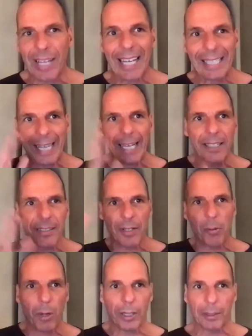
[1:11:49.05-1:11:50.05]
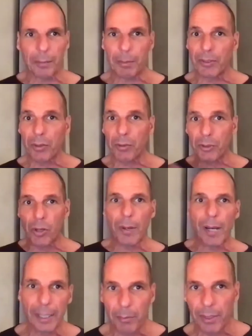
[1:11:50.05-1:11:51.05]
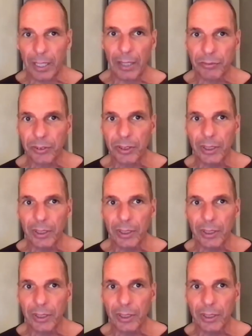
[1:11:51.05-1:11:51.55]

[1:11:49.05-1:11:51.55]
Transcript: against equality because I was so angry with the left.